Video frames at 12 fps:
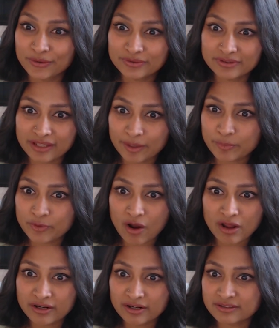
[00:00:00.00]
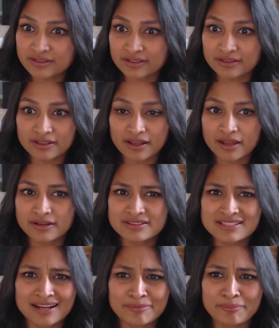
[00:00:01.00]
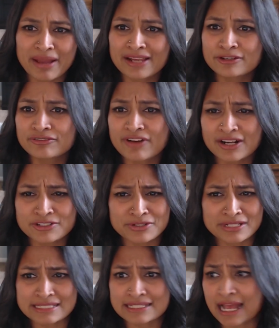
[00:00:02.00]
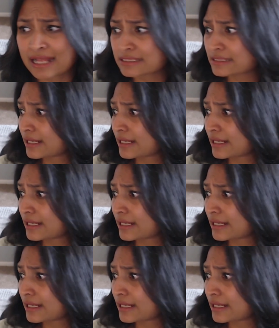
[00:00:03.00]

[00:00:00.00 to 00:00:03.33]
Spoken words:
their product and it's like manufacturing SaaS.